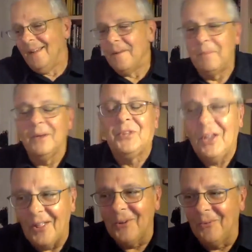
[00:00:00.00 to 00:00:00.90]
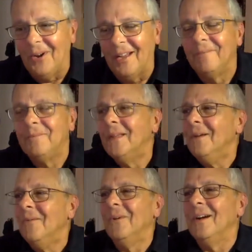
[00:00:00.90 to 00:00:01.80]
But the other one
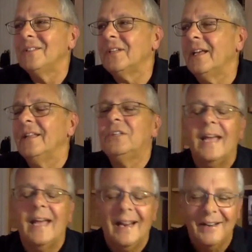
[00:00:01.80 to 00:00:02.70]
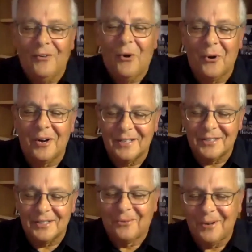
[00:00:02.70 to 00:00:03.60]
was at the end of Hornung's
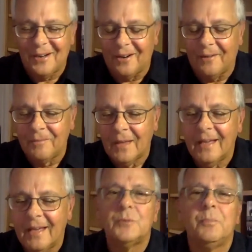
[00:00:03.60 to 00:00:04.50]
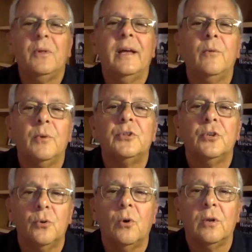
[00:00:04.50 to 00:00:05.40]
career, he's playing with the
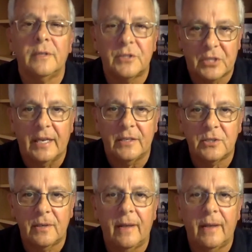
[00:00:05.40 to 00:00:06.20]
New Orleans Saints.